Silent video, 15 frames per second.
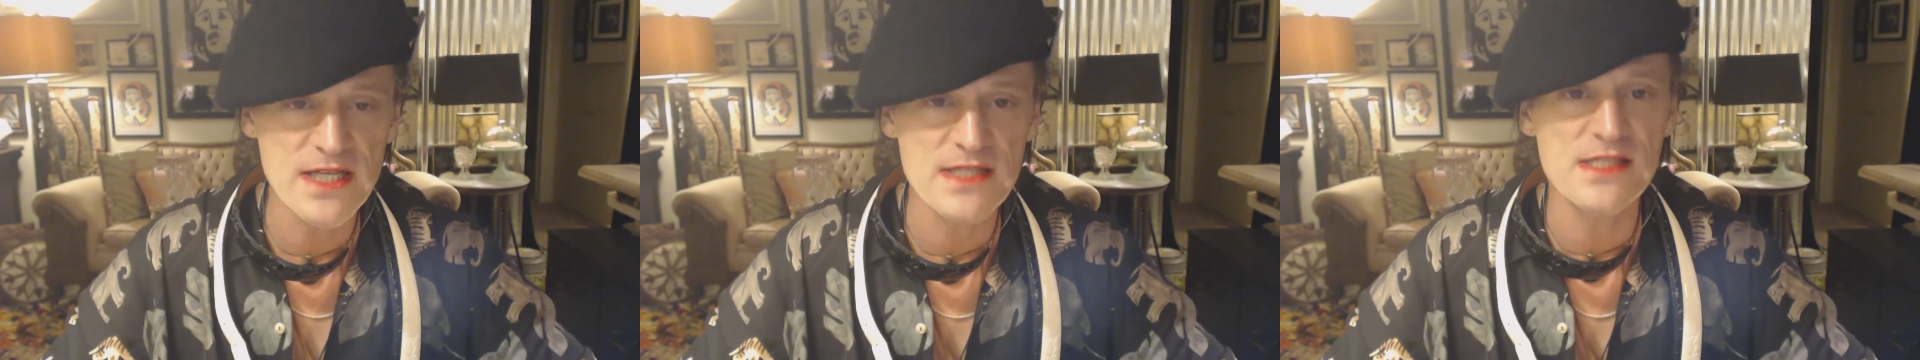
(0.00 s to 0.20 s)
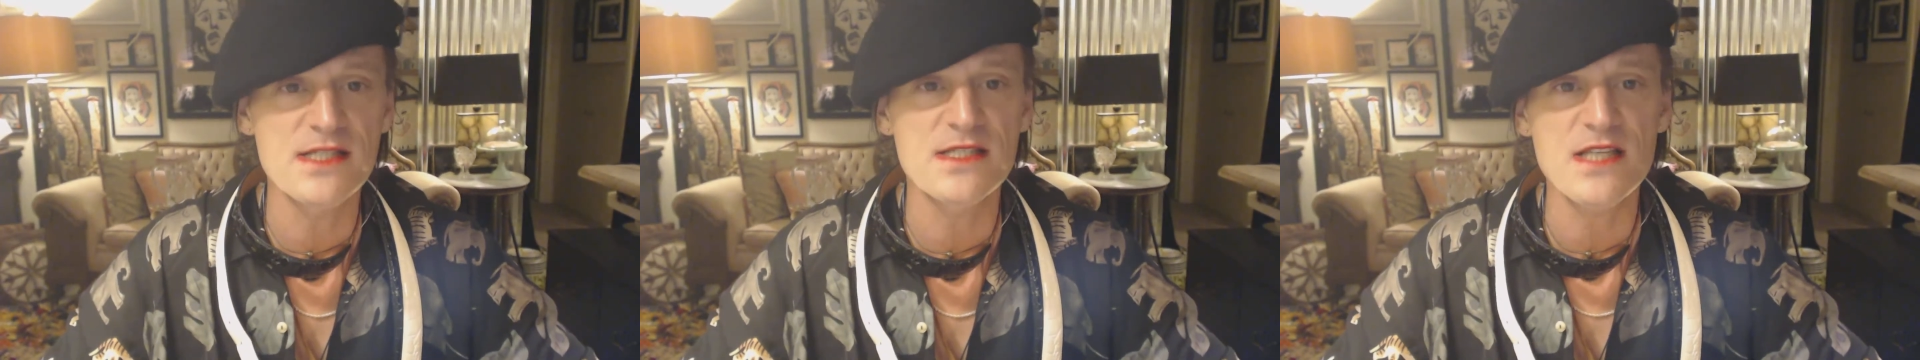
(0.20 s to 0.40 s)

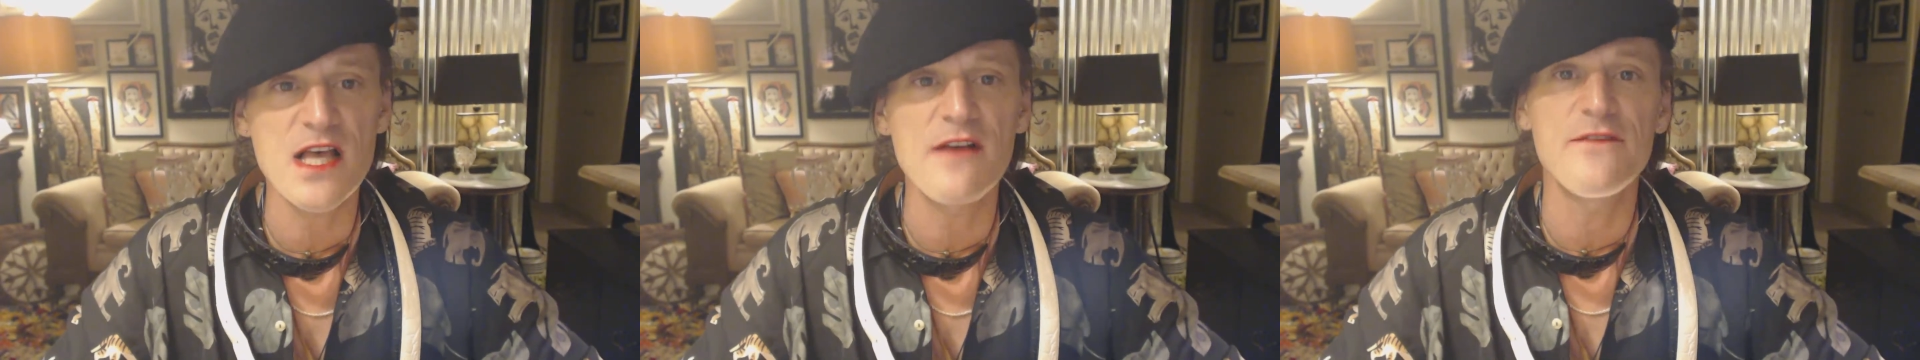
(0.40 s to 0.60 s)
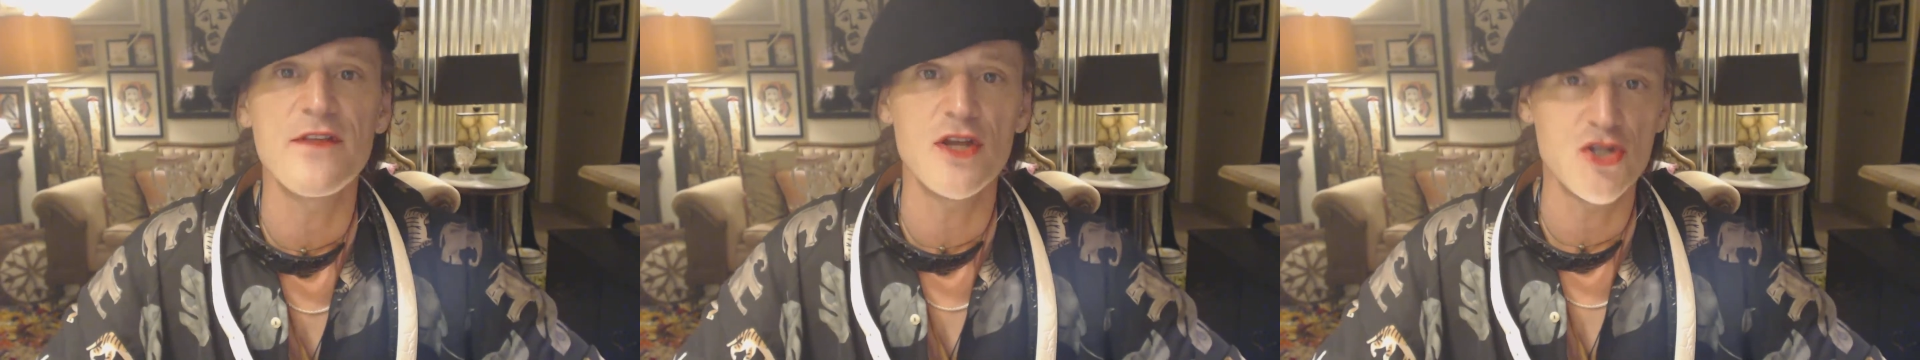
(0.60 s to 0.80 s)
innocence
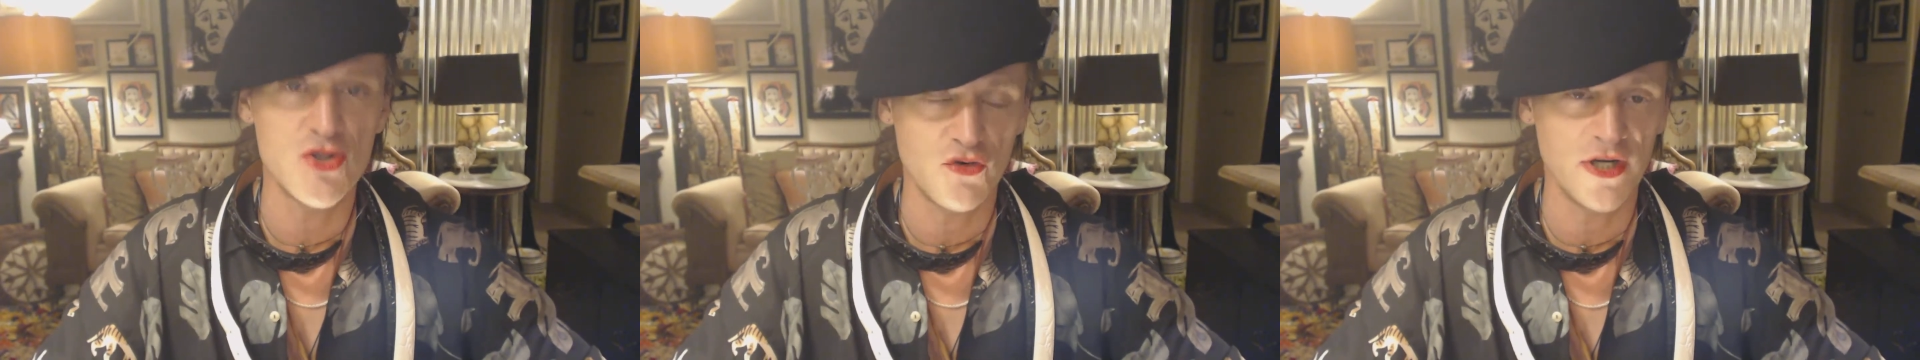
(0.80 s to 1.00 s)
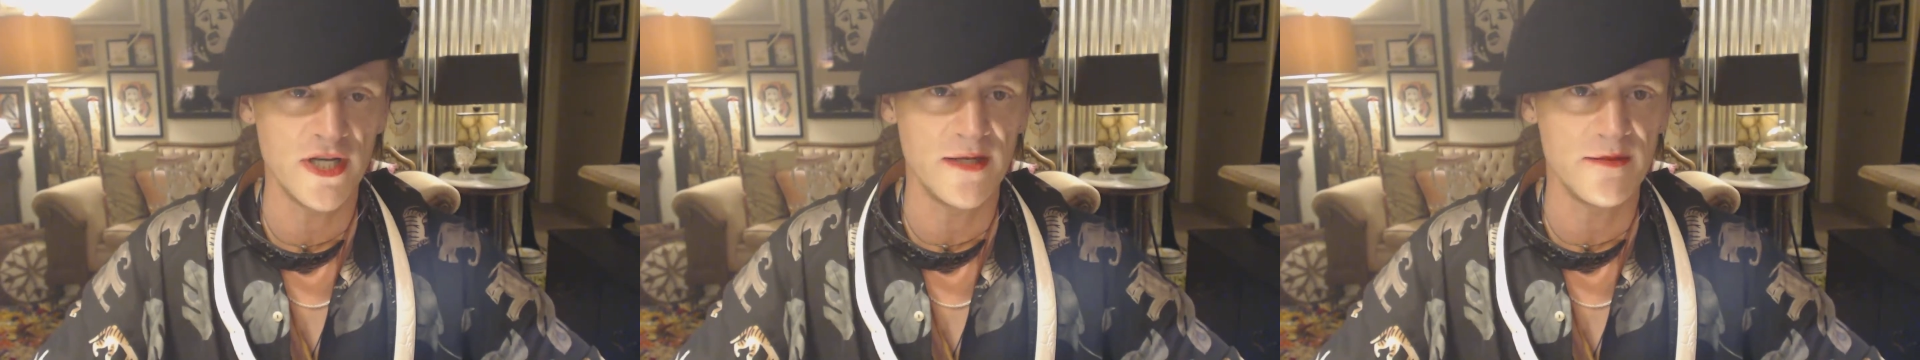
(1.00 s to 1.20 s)
of their
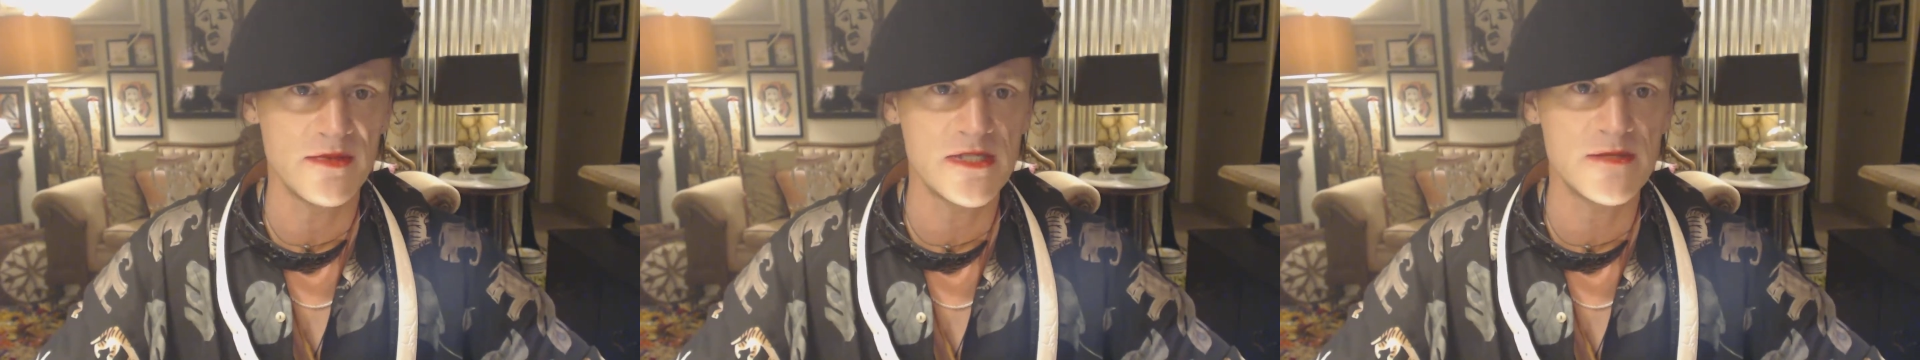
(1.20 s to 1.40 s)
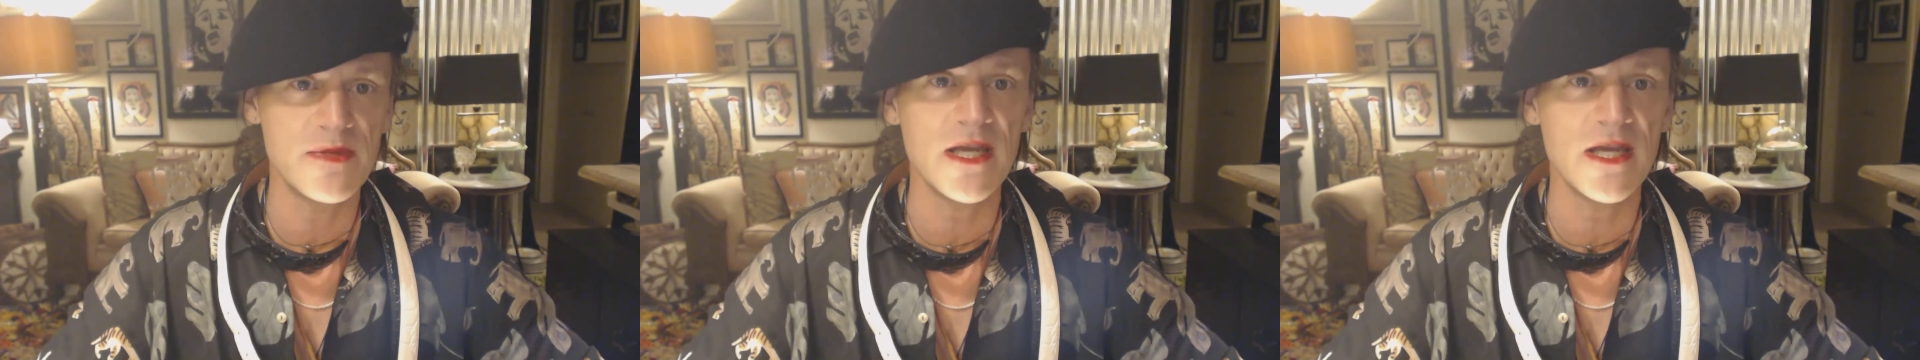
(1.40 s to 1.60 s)
dreams,